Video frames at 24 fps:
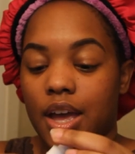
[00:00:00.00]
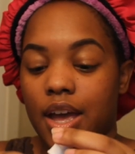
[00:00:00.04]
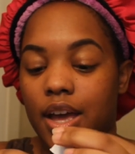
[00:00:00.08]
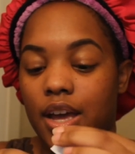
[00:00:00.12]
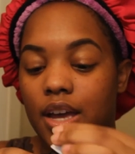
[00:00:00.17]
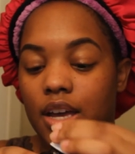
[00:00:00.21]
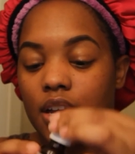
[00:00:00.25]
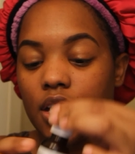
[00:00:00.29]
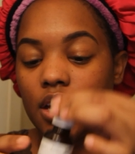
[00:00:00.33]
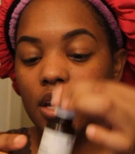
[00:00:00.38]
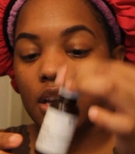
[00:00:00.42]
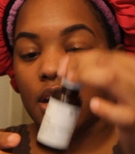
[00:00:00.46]

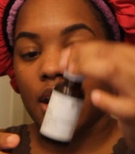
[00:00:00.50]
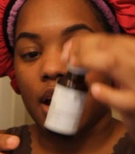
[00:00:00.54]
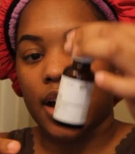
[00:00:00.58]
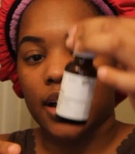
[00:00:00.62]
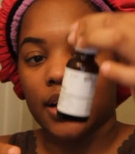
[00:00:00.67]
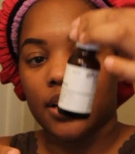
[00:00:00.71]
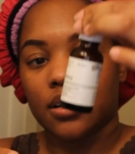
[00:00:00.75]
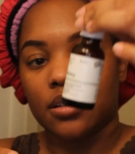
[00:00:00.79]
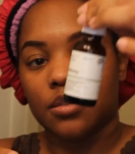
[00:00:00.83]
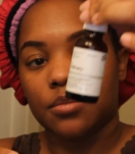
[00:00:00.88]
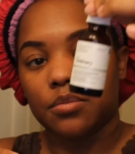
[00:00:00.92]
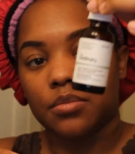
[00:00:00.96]
and
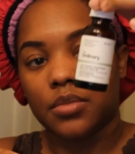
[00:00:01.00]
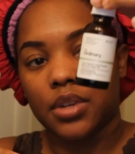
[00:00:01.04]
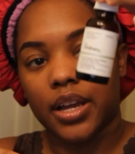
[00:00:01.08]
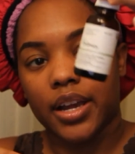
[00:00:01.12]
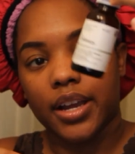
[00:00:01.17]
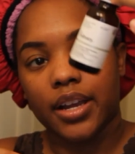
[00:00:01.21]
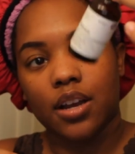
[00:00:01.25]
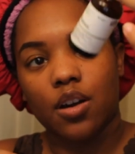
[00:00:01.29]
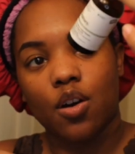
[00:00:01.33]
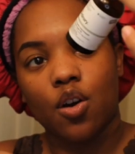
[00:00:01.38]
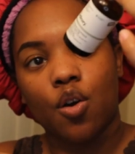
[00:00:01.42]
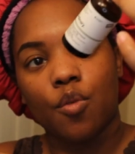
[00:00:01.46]
I'm
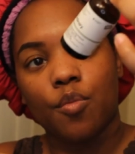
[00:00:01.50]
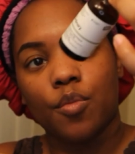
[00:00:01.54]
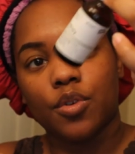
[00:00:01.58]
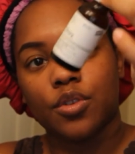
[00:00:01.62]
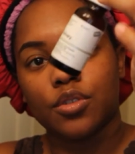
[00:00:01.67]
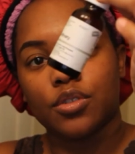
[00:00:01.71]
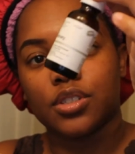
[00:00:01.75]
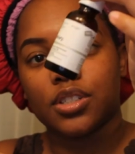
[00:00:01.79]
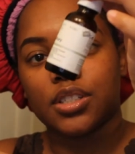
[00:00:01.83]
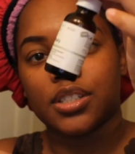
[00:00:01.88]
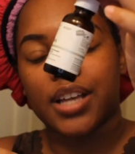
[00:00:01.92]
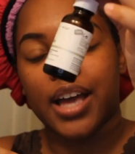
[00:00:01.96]
like
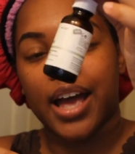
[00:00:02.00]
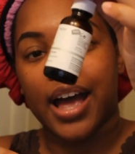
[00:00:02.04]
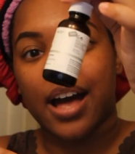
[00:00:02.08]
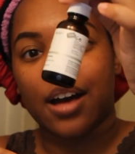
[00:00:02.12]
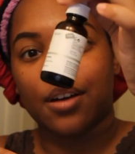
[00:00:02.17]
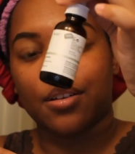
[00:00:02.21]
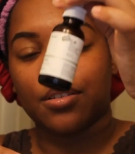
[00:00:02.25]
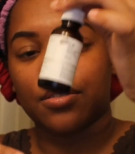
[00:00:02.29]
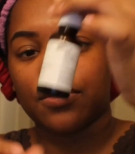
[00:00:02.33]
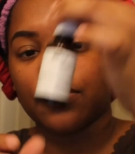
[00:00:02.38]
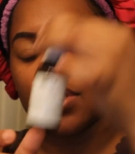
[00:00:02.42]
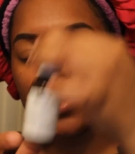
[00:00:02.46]
almost
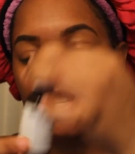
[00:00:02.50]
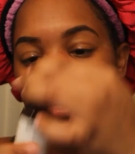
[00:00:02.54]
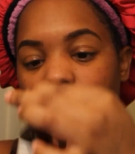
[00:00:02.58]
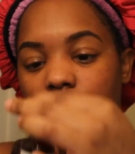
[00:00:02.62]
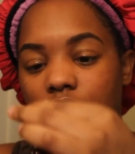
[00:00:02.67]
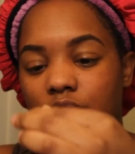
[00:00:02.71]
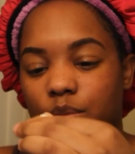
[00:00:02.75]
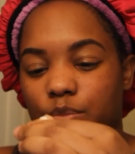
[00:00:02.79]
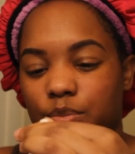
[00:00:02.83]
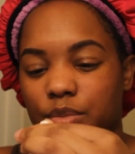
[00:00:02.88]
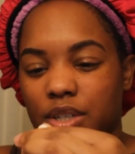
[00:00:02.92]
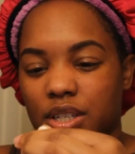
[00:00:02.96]
out of
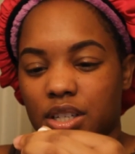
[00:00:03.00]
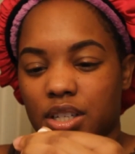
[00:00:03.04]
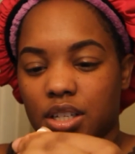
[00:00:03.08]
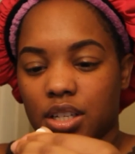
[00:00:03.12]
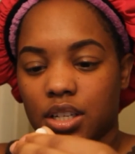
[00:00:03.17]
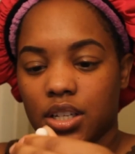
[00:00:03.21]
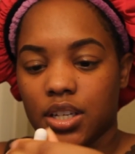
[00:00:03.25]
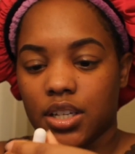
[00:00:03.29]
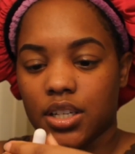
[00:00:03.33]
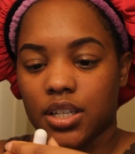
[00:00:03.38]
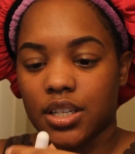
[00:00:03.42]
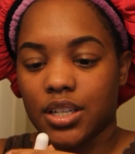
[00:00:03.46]
this, but
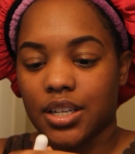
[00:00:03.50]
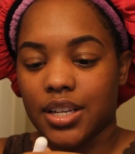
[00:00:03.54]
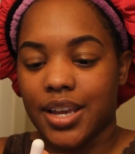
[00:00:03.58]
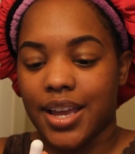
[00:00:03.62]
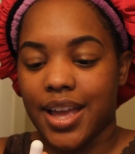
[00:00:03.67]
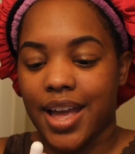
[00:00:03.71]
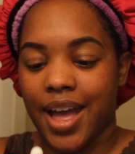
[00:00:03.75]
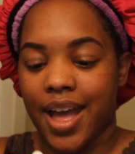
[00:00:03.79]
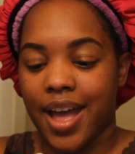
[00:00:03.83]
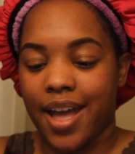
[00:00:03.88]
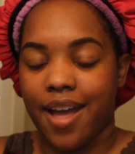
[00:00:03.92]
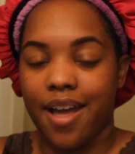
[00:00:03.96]
luckily
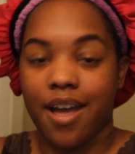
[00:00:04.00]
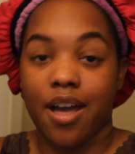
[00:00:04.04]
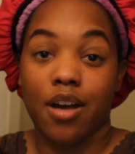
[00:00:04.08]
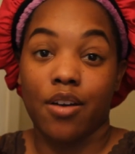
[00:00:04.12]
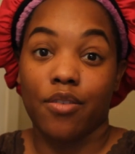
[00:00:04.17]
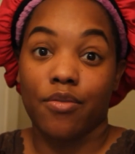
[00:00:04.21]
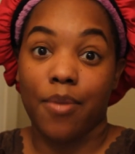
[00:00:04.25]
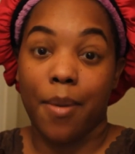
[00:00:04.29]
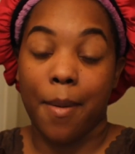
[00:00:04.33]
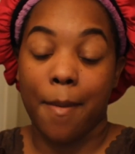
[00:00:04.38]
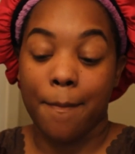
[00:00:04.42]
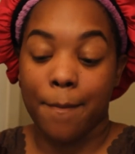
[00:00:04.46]
I
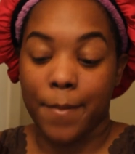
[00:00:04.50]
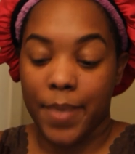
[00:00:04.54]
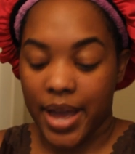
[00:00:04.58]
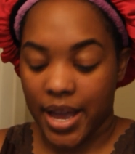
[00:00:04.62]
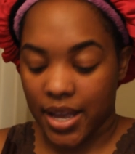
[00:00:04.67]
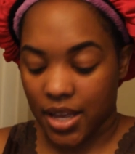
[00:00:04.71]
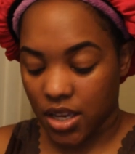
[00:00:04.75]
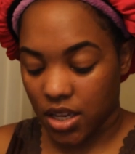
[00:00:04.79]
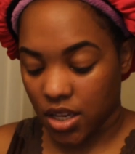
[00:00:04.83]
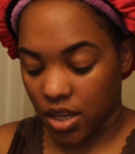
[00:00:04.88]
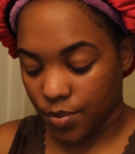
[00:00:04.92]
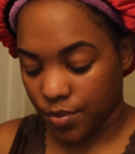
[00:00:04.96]
have
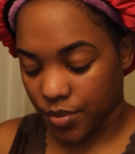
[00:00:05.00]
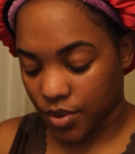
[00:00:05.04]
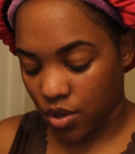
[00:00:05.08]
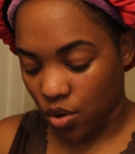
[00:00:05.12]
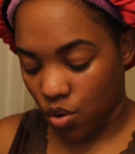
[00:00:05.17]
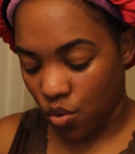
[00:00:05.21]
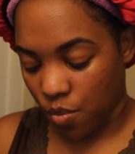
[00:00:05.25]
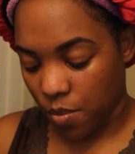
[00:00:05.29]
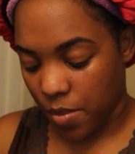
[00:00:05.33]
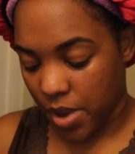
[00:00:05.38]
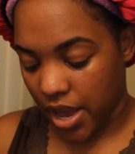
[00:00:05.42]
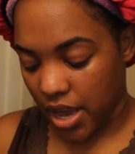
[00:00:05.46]
backups
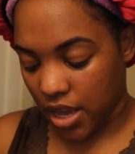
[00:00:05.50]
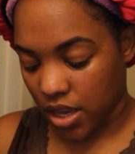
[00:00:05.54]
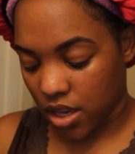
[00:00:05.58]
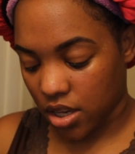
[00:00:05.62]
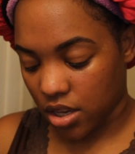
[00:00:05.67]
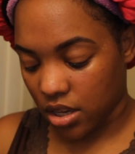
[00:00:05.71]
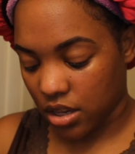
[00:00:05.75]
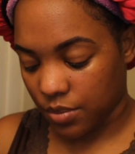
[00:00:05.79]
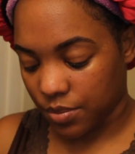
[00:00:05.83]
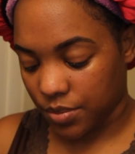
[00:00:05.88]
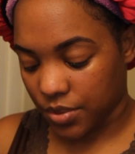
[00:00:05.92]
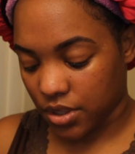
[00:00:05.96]
on
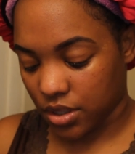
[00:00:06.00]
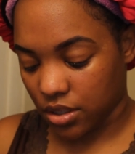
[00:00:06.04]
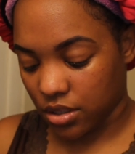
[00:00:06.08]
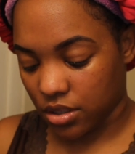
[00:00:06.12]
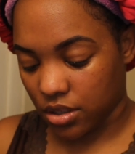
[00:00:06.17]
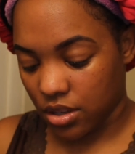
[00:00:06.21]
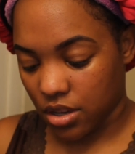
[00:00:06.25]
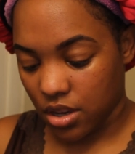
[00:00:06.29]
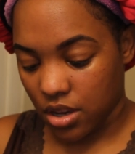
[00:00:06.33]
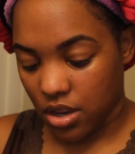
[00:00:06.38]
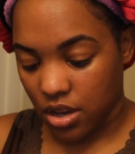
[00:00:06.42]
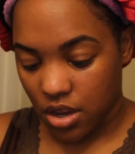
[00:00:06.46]
backups.
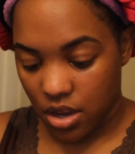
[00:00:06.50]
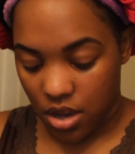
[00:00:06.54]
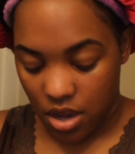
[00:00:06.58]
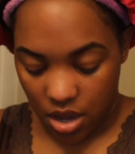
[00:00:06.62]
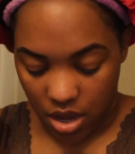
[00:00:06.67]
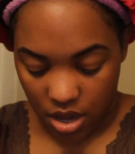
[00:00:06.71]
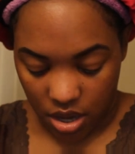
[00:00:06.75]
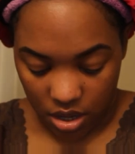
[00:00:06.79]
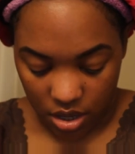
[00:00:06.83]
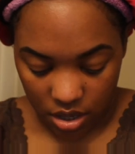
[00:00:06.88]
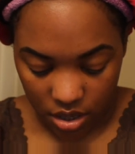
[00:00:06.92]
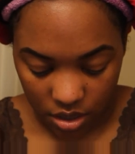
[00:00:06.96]

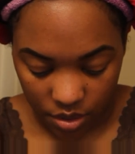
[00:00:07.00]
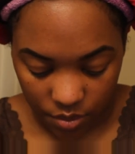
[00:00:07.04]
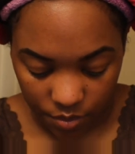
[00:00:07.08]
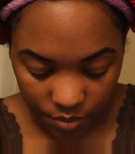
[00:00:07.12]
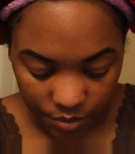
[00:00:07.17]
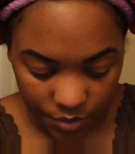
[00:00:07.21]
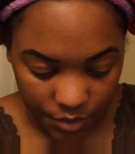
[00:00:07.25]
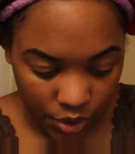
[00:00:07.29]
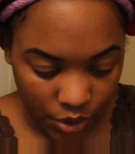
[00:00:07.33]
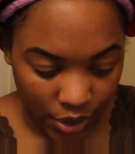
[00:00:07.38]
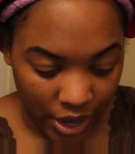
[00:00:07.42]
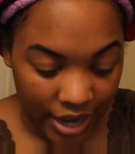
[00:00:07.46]

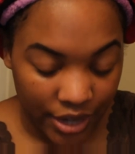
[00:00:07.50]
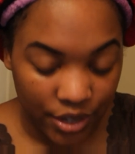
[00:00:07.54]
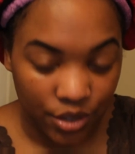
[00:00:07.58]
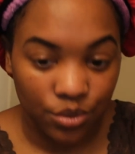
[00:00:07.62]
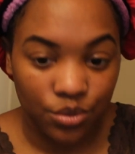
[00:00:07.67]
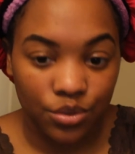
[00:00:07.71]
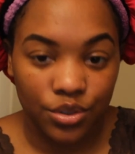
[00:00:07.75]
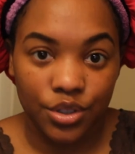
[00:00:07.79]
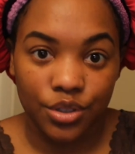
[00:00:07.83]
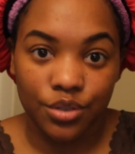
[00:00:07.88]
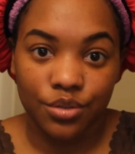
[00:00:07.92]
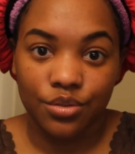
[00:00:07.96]
So I do
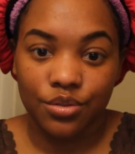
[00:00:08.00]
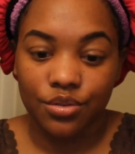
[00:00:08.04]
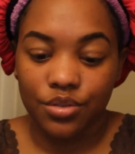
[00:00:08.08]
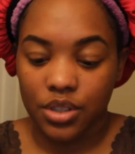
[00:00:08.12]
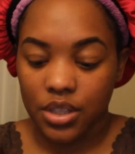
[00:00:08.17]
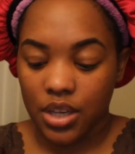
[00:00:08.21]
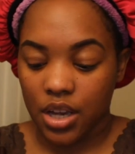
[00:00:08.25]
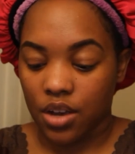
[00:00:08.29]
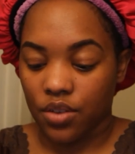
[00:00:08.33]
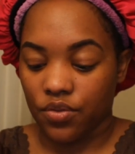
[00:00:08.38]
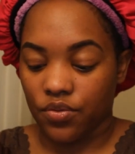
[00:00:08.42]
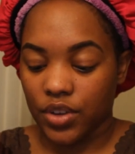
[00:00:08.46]
use
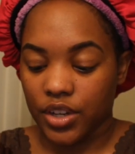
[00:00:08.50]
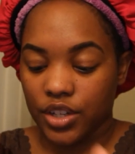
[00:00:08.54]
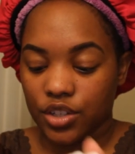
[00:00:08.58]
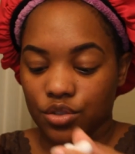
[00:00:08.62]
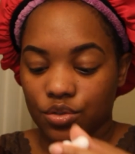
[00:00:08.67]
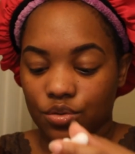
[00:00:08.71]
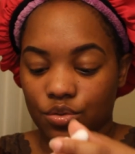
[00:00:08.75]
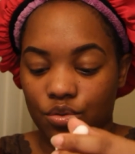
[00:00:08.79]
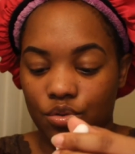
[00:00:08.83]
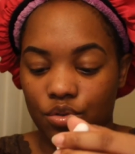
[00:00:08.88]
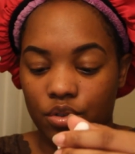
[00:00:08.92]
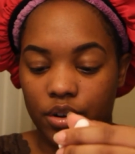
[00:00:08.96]
a
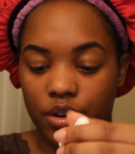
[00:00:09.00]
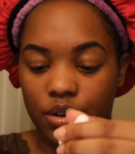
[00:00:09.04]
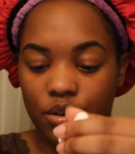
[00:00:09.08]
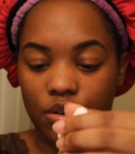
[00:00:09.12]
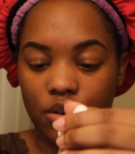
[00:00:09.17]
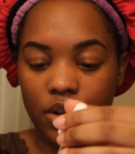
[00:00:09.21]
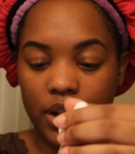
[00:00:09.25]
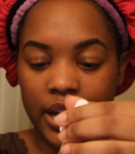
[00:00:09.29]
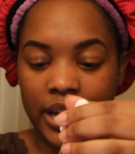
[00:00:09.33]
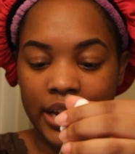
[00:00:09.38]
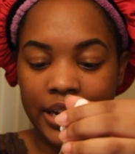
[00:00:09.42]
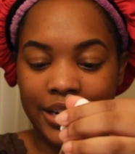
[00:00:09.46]
facial
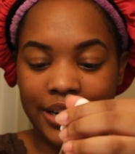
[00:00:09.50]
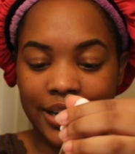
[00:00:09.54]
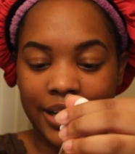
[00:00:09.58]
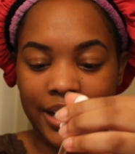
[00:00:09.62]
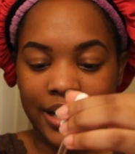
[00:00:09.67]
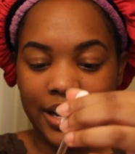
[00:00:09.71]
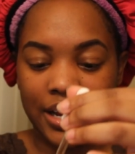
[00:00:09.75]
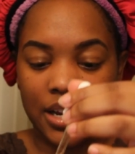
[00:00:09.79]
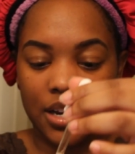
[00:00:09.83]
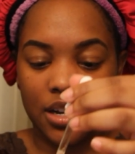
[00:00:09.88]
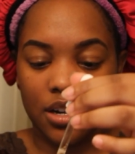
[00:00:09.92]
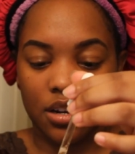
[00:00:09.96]
oil at
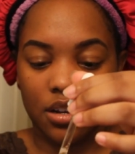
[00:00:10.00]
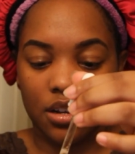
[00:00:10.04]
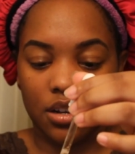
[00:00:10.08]
night.